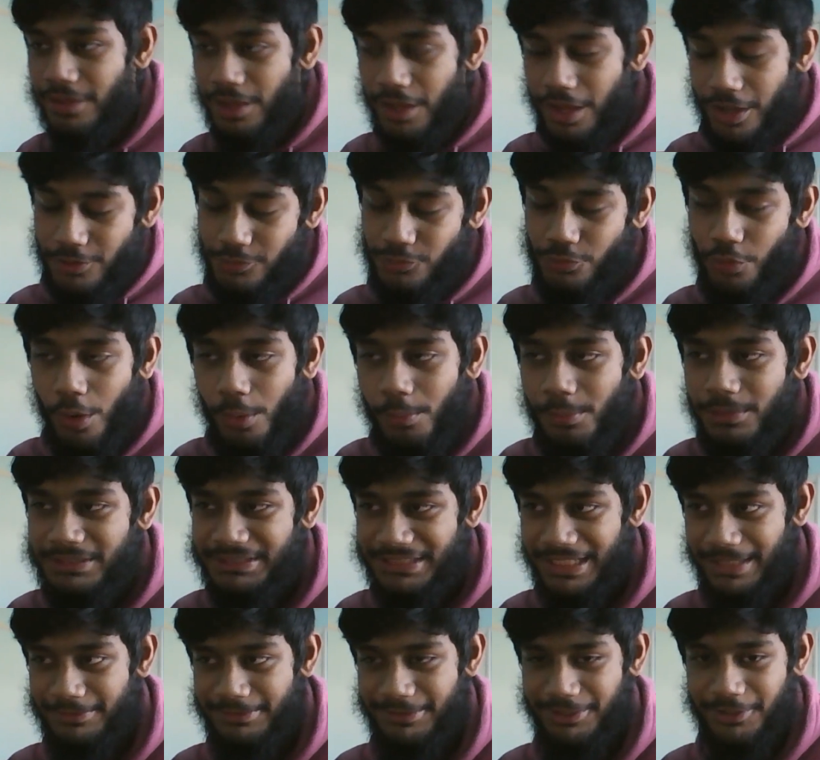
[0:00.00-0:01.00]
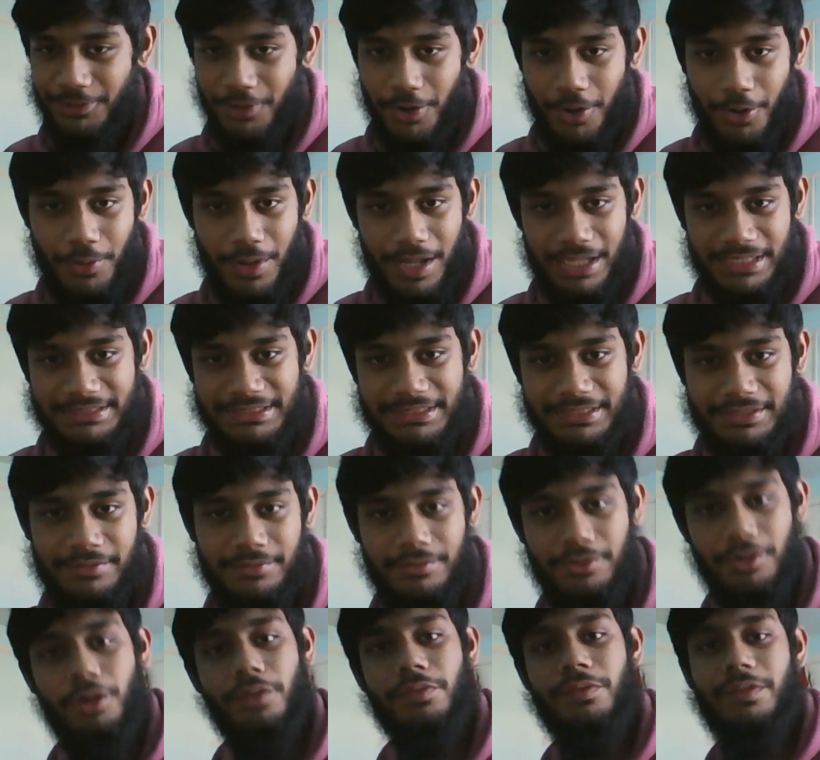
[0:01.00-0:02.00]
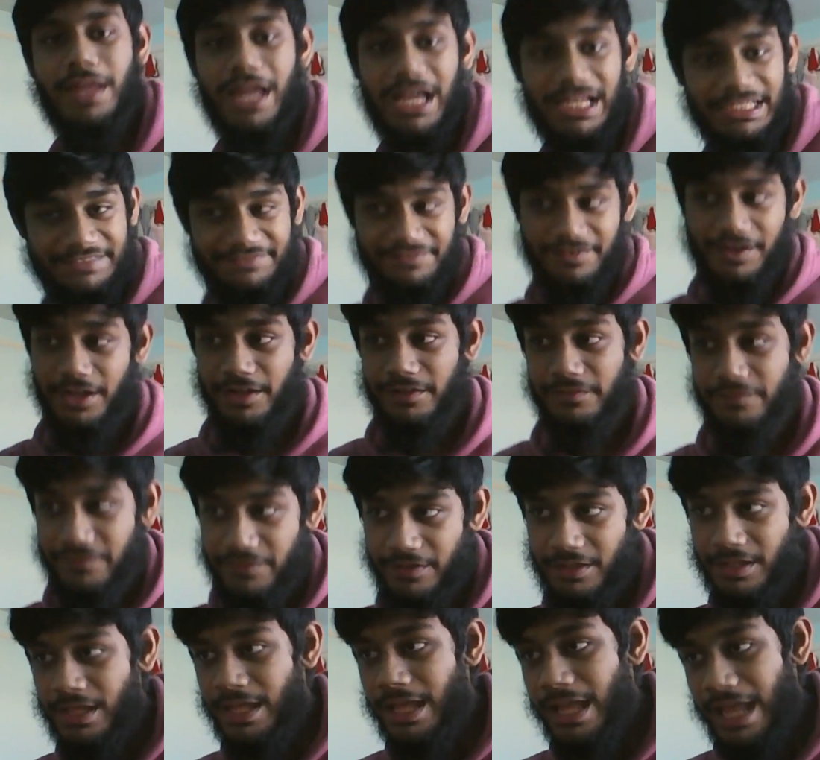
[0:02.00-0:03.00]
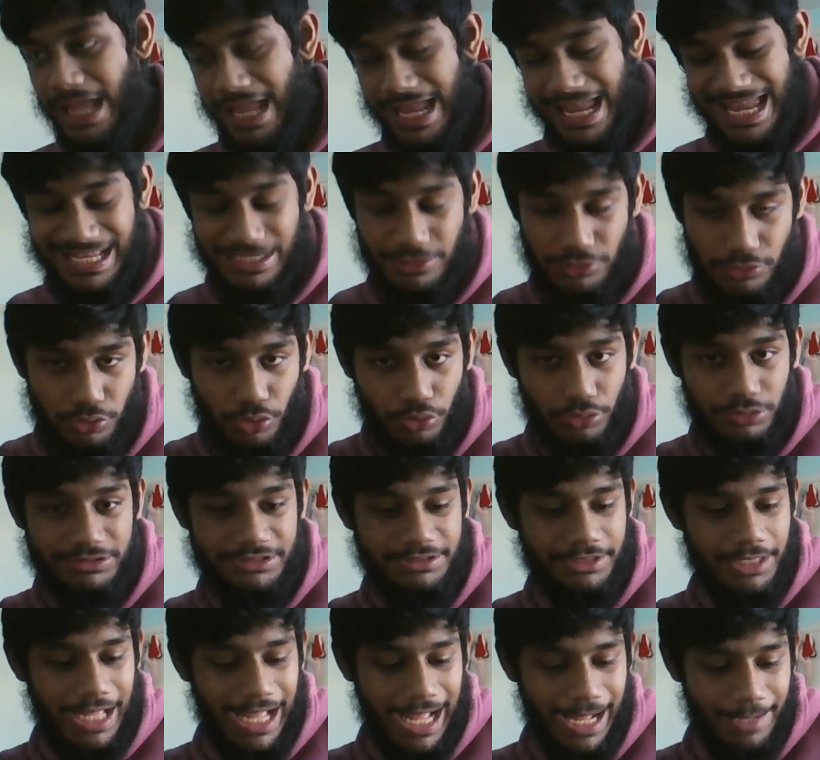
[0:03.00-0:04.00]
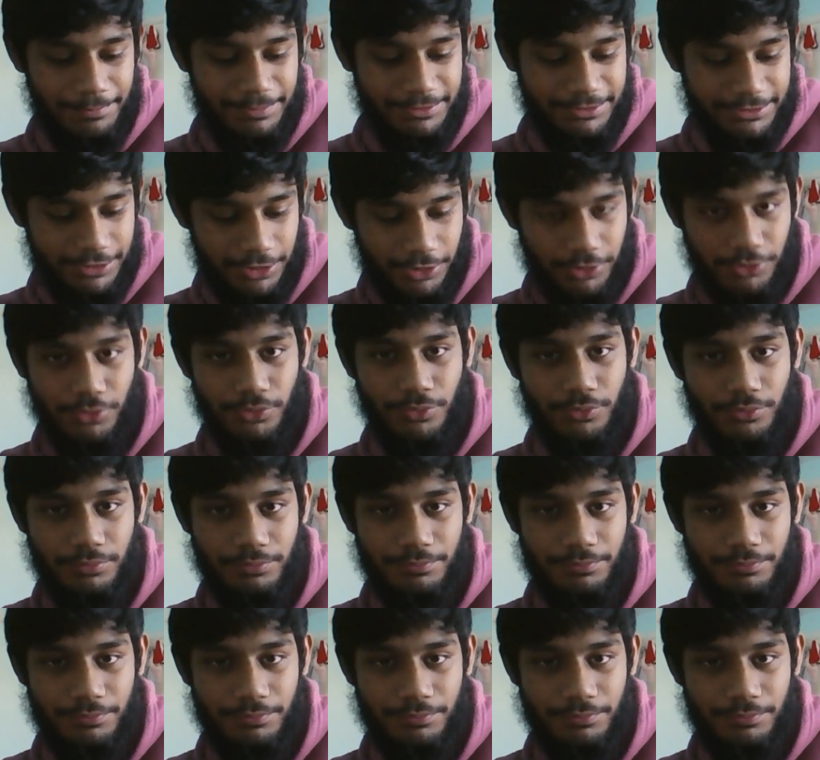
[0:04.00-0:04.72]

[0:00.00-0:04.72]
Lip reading: normal Samsung OS on the S5 looks absolute